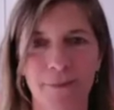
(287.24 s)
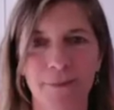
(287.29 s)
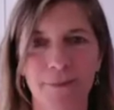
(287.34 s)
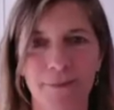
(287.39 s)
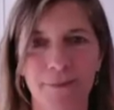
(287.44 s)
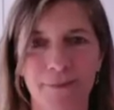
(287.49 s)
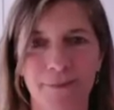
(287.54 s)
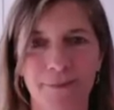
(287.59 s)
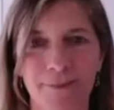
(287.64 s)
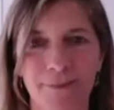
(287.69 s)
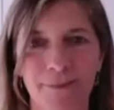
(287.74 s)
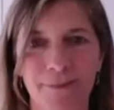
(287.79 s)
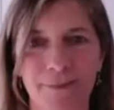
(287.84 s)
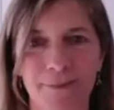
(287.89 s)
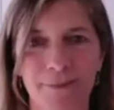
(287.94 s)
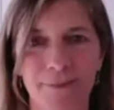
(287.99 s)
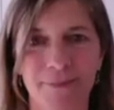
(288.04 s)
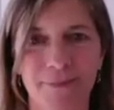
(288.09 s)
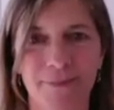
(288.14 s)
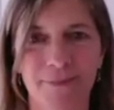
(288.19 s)

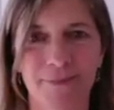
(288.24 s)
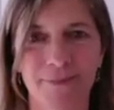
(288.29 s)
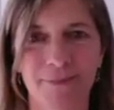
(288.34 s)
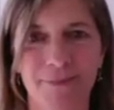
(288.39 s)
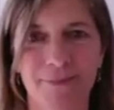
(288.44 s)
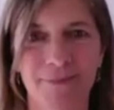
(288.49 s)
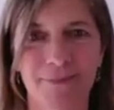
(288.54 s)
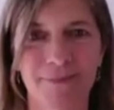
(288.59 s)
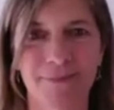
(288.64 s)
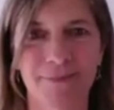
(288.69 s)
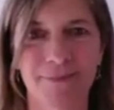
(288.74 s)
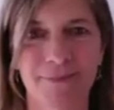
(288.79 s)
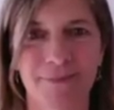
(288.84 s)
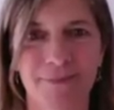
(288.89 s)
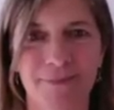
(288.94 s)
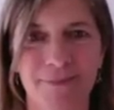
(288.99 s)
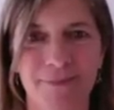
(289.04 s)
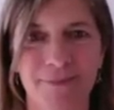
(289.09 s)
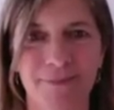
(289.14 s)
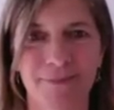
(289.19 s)

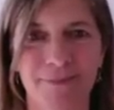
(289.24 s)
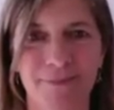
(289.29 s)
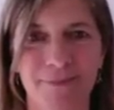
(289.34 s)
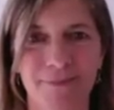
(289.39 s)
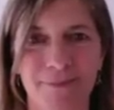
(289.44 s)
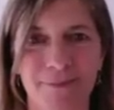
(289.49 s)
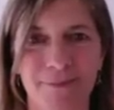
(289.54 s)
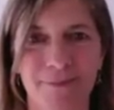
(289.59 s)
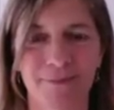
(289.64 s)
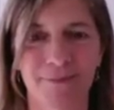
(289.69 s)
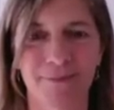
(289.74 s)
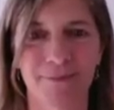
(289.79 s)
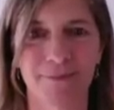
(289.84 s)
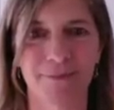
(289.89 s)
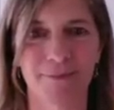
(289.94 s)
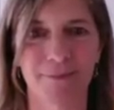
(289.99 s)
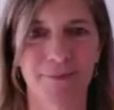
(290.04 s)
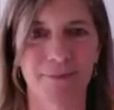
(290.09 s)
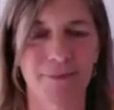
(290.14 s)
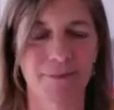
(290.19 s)

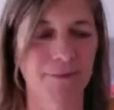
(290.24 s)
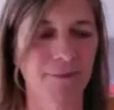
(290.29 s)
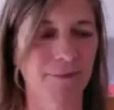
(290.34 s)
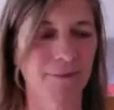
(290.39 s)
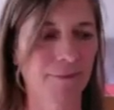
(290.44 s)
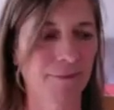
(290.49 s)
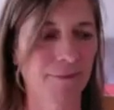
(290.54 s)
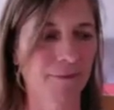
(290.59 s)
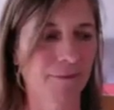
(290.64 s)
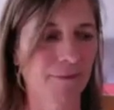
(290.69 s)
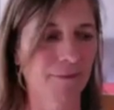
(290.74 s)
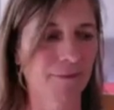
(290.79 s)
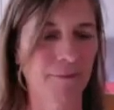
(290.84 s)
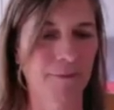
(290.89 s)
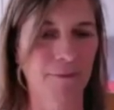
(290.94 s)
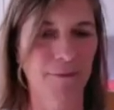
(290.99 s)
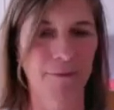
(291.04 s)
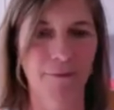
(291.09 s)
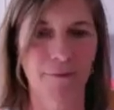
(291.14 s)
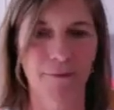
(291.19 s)

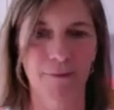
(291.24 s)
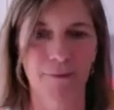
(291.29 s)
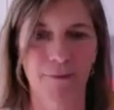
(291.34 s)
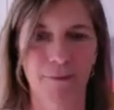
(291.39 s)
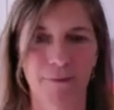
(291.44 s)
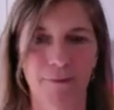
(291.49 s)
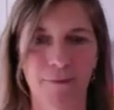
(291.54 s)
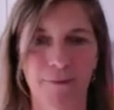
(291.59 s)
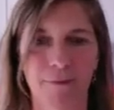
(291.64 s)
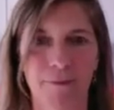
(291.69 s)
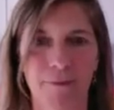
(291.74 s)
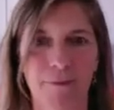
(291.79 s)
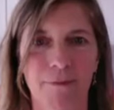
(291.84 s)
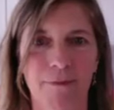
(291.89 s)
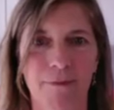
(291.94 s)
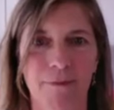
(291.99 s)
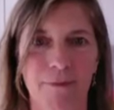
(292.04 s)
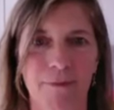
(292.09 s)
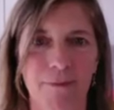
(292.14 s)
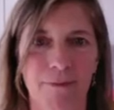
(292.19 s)

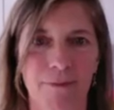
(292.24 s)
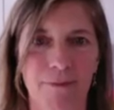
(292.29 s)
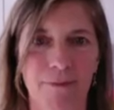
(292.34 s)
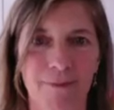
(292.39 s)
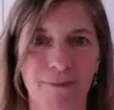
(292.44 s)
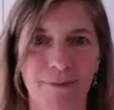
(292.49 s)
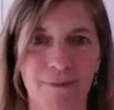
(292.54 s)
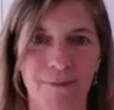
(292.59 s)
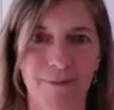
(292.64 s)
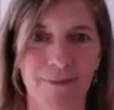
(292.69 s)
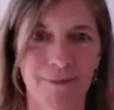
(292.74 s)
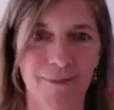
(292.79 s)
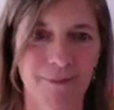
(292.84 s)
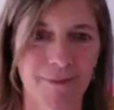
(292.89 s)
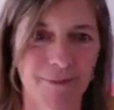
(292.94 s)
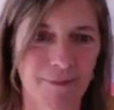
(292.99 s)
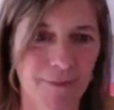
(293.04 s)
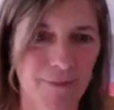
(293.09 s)
The person shown says nothing.